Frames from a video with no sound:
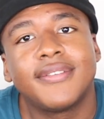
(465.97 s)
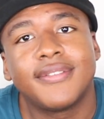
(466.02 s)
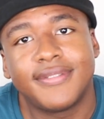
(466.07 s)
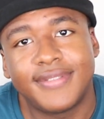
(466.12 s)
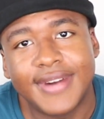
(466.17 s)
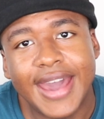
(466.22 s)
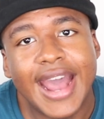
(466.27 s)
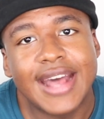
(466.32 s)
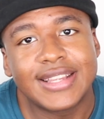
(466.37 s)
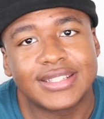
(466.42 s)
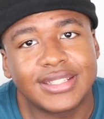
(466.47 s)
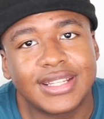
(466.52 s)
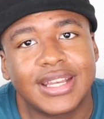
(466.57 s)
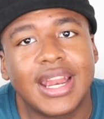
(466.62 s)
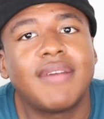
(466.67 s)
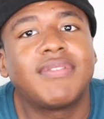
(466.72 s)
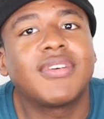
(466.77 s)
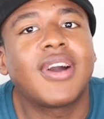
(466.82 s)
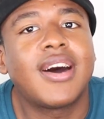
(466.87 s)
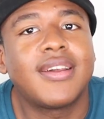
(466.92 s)
Vaseline
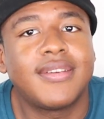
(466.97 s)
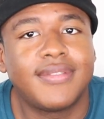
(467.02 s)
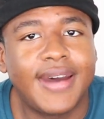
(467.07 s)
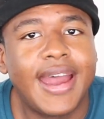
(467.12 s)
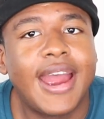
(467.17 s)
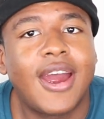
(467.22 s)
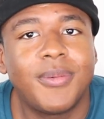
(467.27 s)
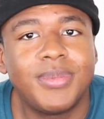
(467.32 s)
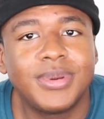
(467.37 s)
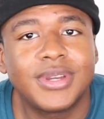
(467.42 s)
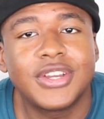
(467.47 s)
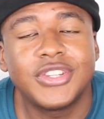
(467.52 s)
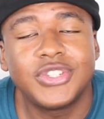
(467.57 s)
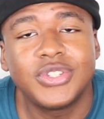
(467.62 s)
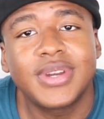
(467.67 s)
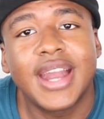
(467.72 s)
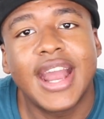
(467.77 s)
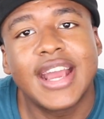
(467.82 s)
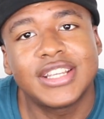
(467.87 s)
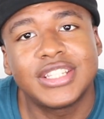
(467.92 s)
have gone viral because
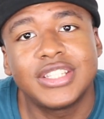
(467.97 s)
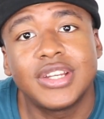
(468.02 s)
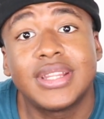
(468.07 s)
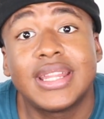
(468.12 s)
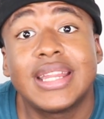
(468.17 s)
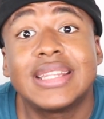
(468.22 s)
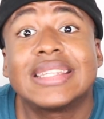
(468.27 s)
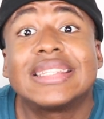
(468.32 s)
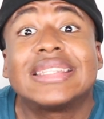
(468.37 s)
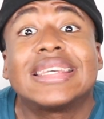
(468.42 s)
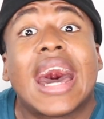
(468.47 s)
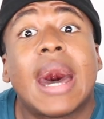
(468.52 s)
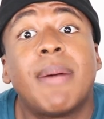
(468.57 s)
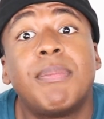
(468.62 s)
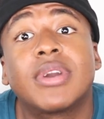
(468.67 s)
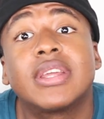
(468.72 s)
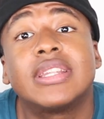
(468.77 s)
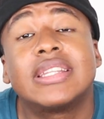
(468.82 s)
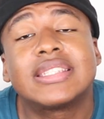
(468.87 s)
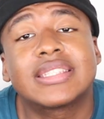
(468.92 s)
you guys know that it's a
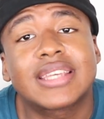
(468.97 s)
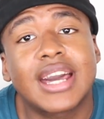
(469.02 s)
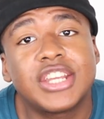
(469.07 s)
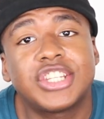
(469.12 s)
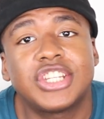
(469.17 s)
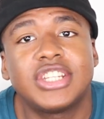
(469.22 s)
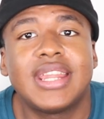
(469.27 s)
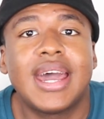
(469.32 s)
topic of discussion